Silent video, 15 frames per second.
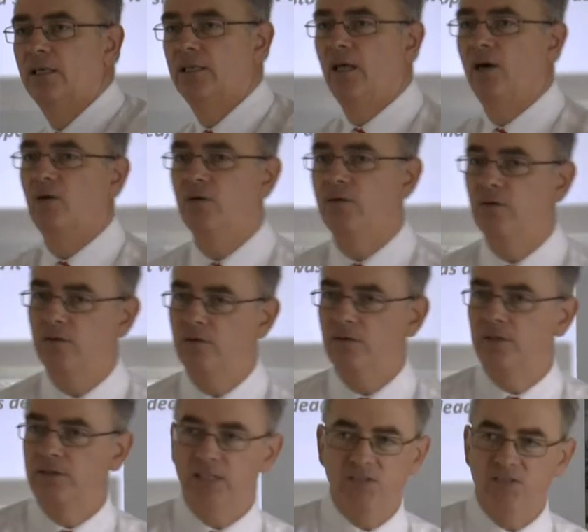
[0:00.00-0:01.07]
No.
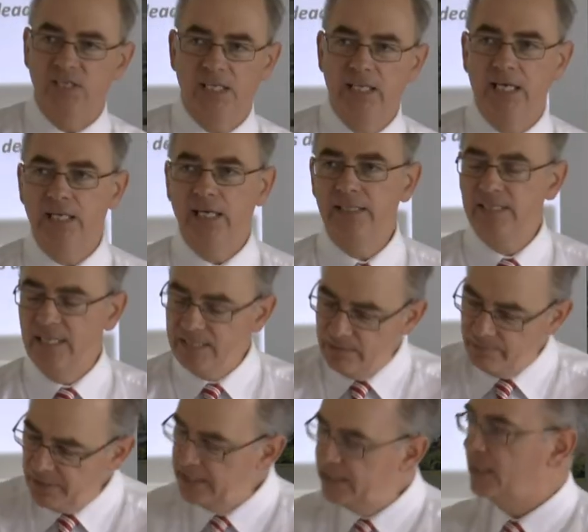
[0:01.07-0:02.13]
It doesn't say that. It says
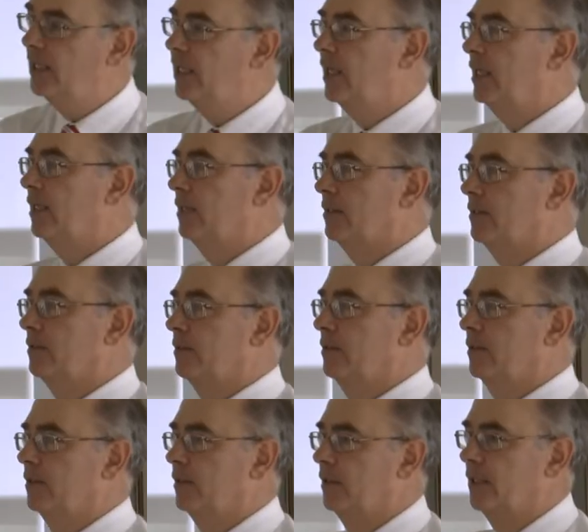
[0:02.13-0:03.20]
immediately.
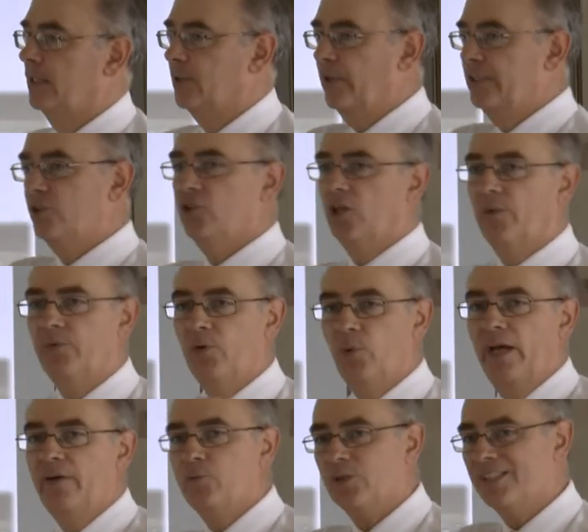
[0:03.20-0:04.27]
The wind stopped, the
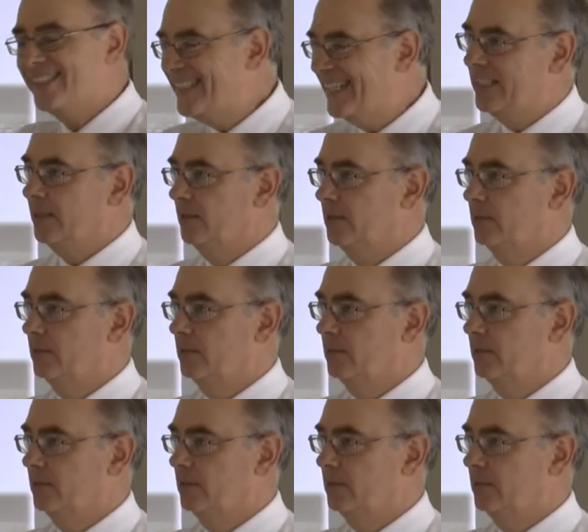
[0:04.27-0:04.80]
waves were still.